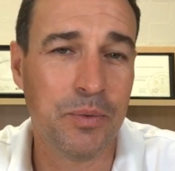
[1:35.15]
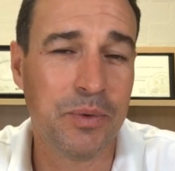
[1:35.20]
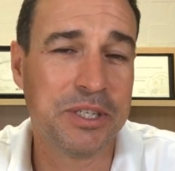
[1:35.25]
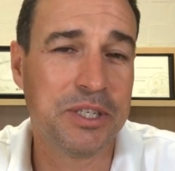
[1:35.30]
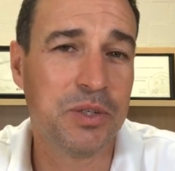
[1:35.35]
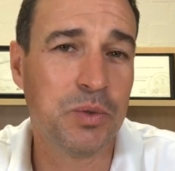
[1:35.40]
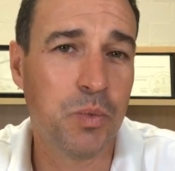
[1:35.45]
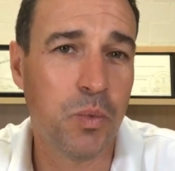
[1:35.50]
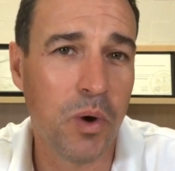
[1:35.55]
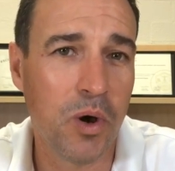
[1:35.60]
which
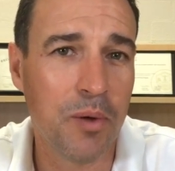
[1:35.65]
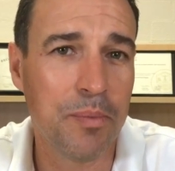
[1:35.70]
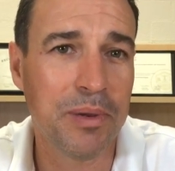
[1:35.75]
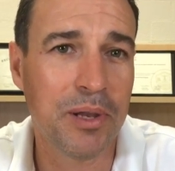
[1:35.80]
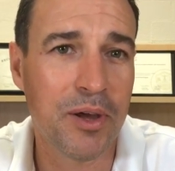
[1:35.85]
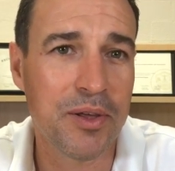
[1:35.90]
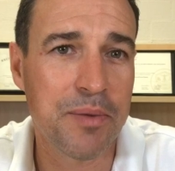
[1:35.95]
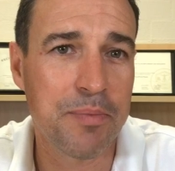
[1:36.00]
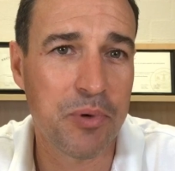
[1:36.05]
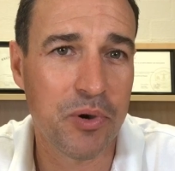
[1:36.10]
is well
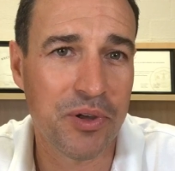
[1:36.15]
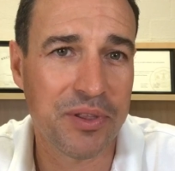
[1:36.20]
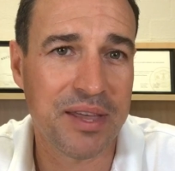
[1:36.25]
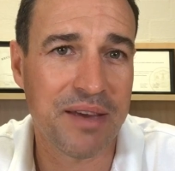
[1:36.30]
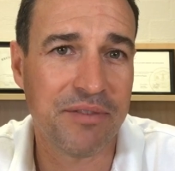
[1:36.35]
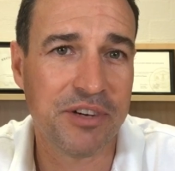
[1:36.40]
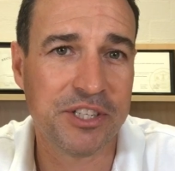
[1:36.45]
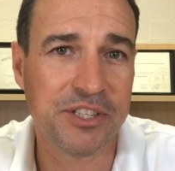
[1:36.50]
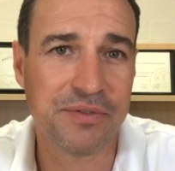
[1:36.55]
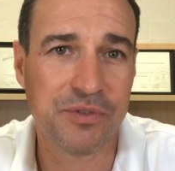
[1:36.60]
below the Perth
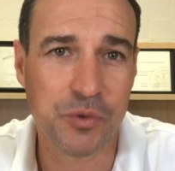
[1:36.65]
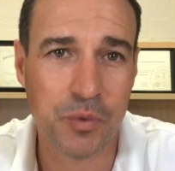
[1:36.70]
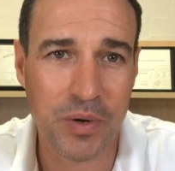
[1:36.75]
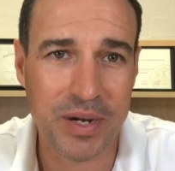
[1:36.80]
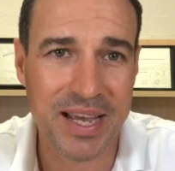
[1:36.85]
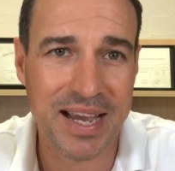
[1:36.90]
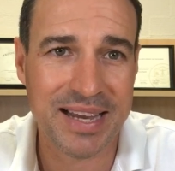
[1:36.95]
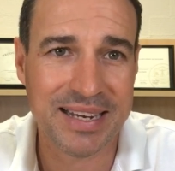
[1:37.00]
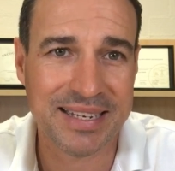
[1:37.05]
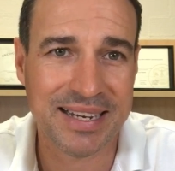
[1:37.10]
average of
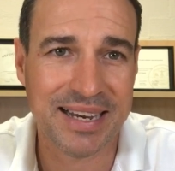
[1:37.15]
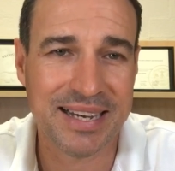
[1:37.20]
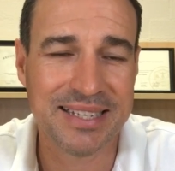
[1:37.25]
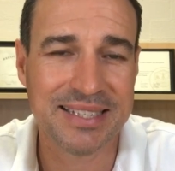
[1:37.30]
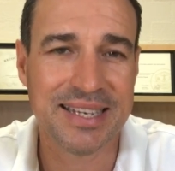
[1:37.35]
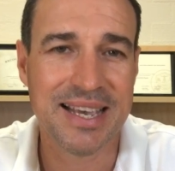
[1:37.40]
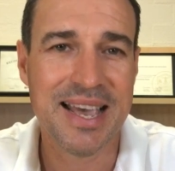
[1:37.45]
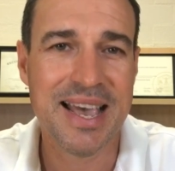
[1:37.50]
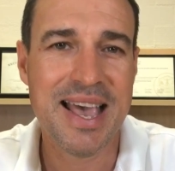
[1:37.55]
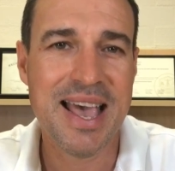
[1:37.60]
28 days,